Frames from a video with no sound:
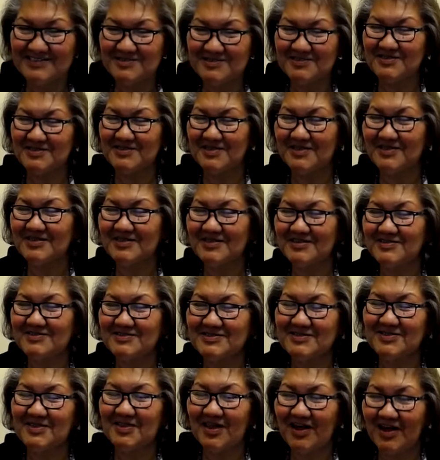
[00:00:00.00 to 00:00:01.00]
there's a
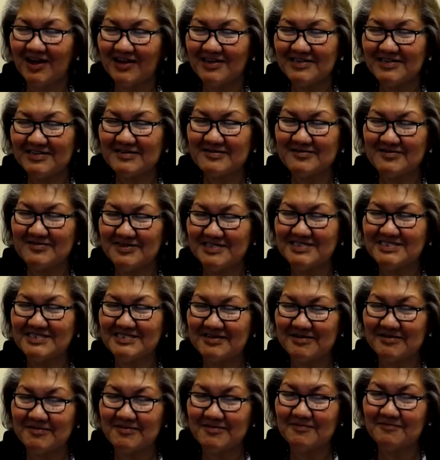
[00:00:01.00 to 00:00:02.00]
there's a lot to it.
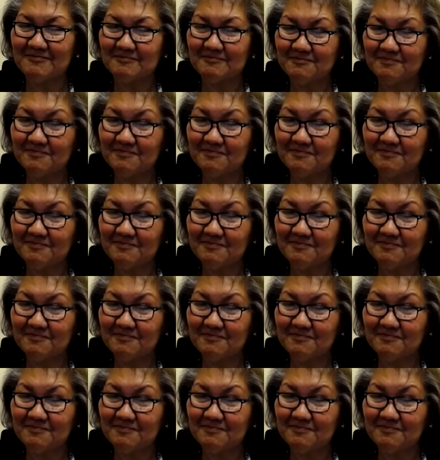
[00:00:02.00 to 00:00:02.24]
So